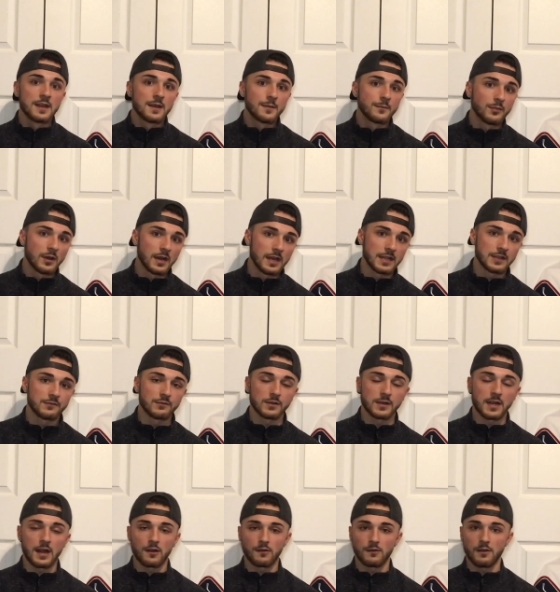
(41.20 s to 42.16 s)
plays for
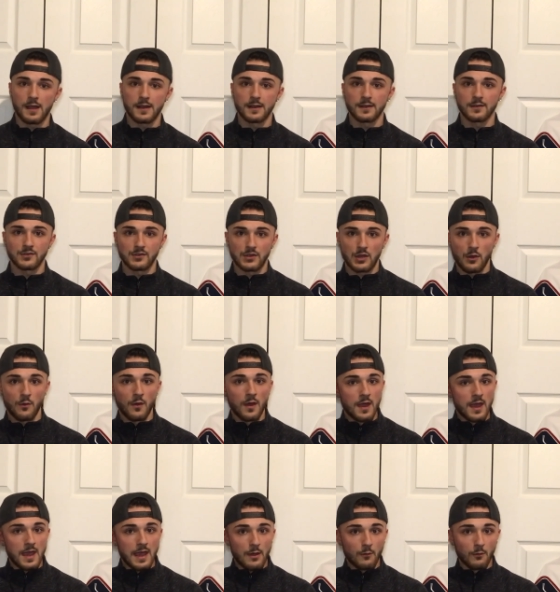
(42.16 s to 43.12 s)
Carolina. So
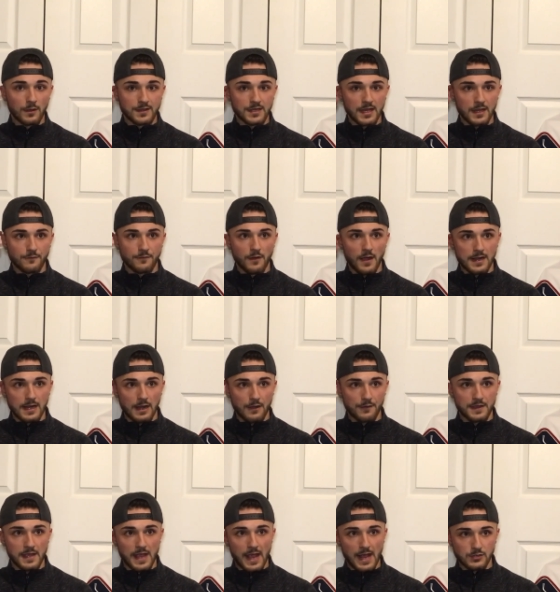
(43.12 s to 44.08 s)
once I find
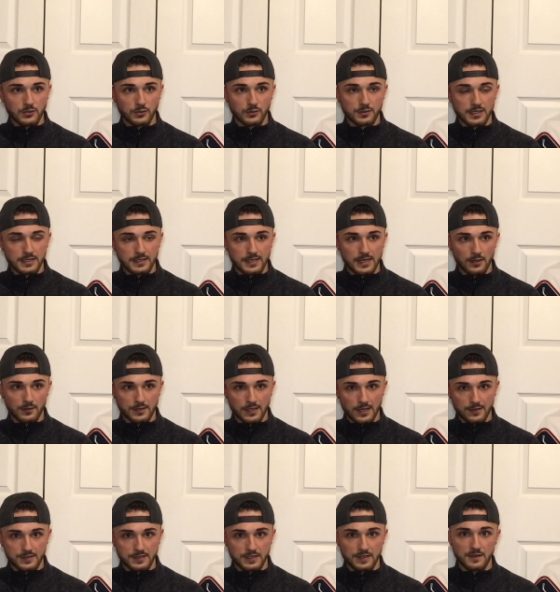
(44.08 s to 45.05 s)
out the actual details
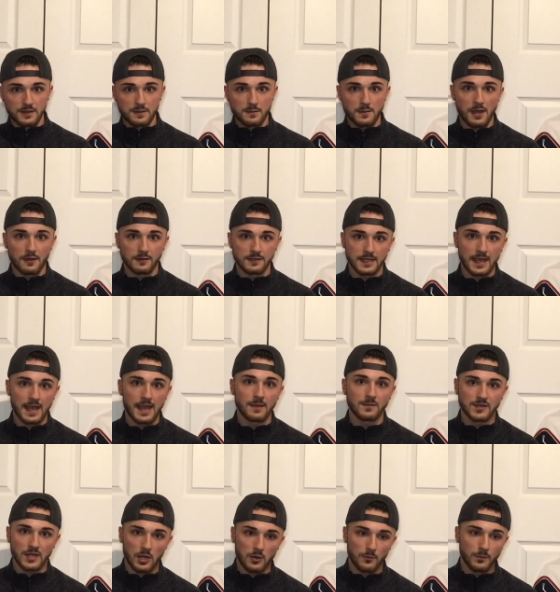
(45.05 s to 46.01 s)
as to the amount of
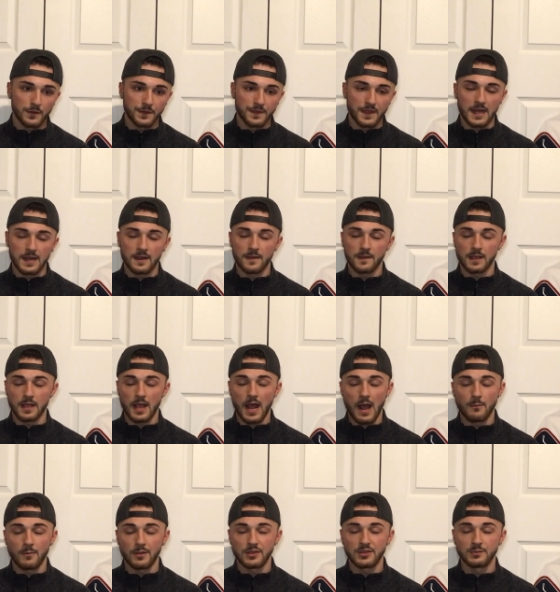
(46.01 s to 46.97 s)
games, I'll put that in the
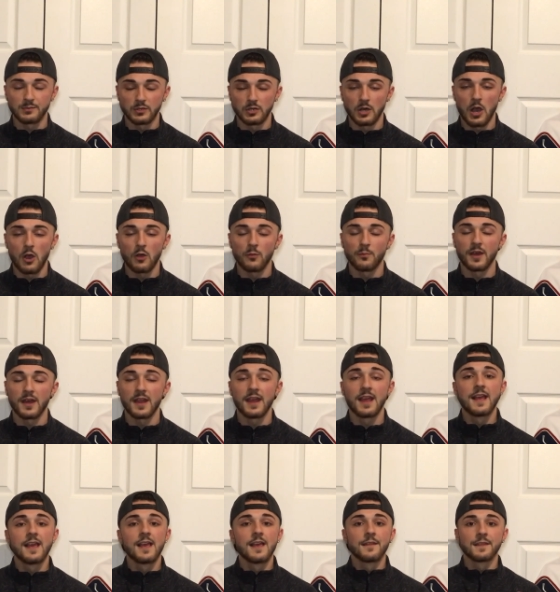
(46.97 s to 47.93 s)
comments below. But
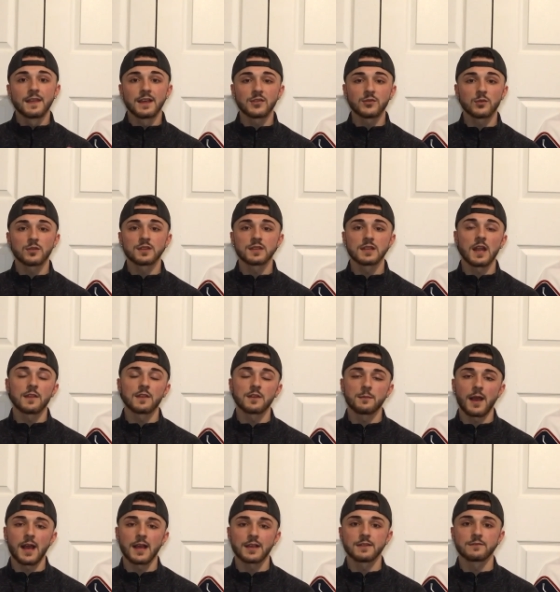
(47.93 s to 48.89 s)
this was another
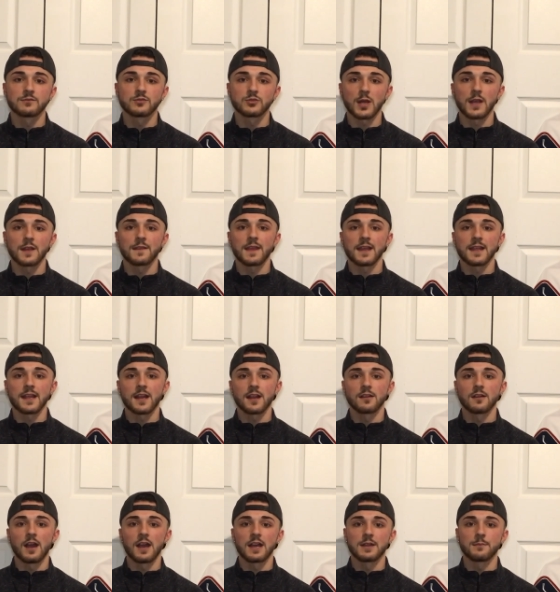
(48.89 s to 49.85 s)
massive trade that
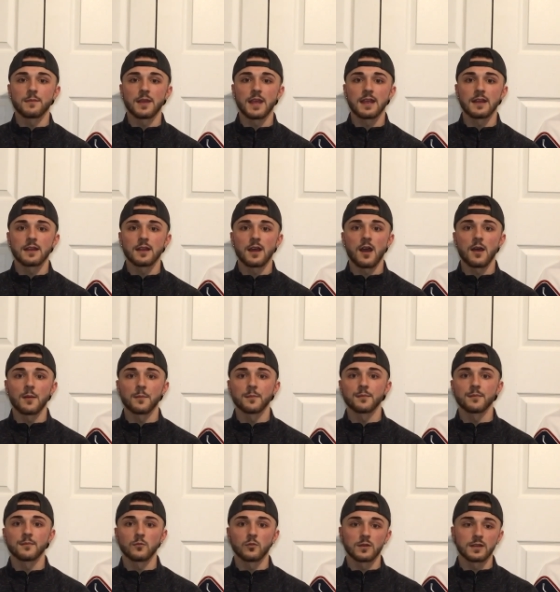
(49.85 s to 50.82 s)
Carolina made. Um,
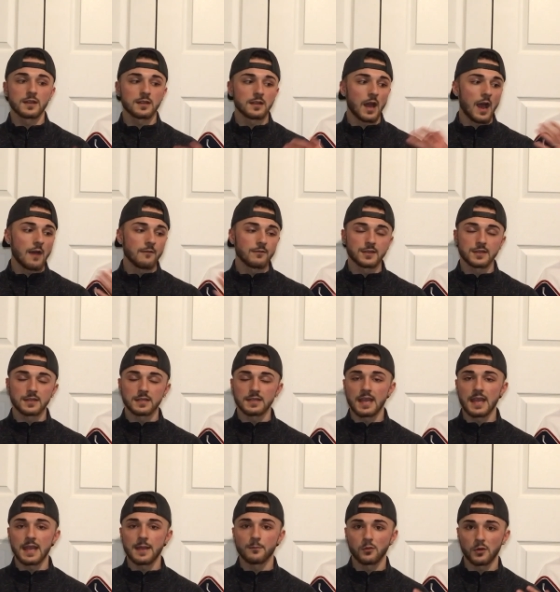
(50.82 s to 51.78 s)
with obviously
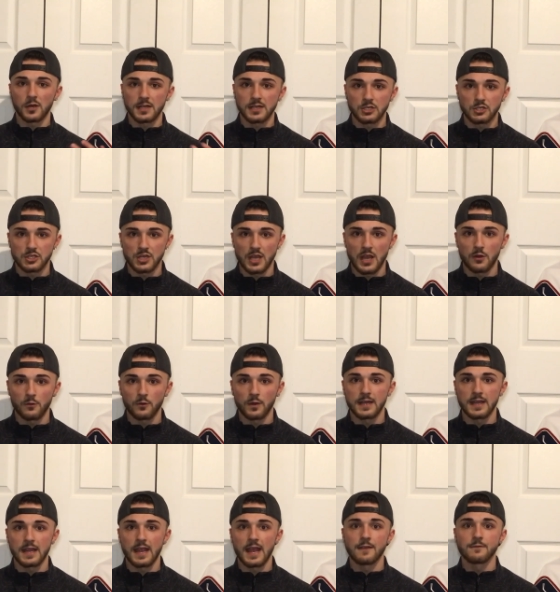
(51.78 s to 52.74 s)
getting Brady Skjei
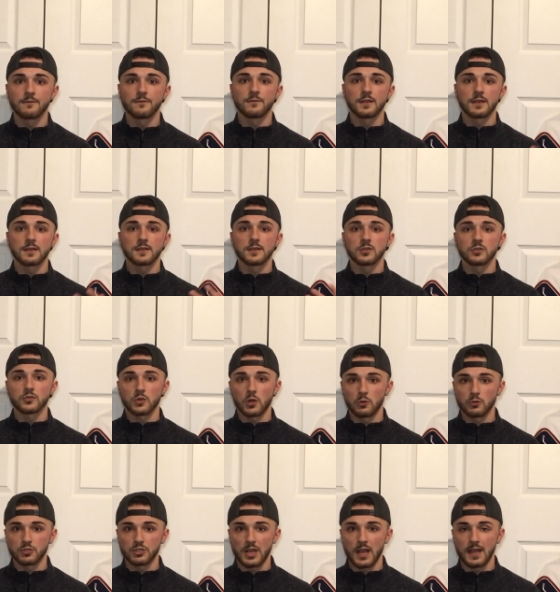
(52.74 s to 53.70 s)
already and Vincent
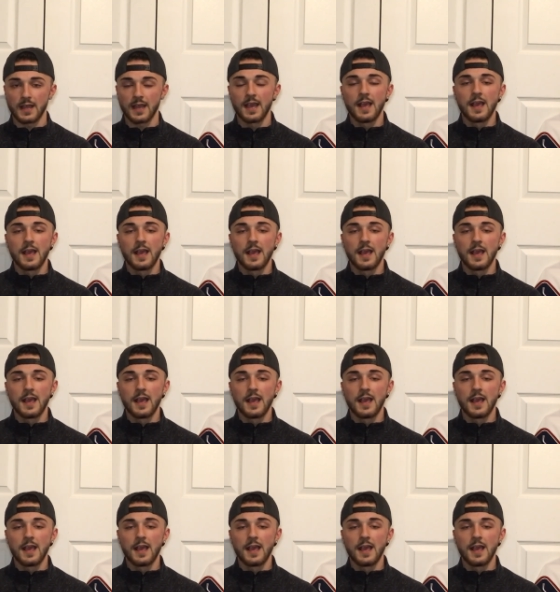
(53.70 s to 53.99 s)
Trocheck